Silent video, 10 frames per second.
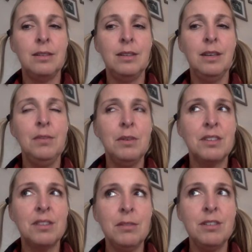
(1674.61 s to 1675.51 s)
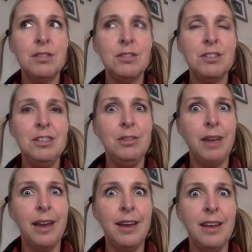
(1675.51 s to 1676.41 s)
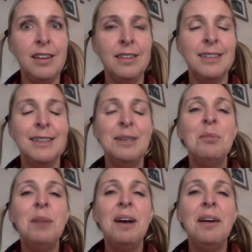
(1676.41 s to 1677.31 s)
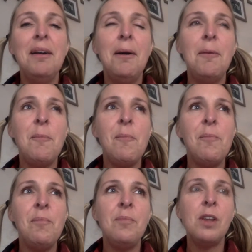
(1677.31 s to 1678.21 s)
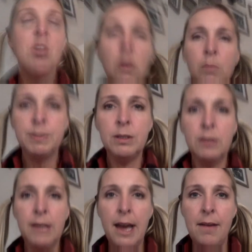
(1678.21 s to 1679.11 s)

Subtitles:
If you want to start researching, you can. But don't build yet.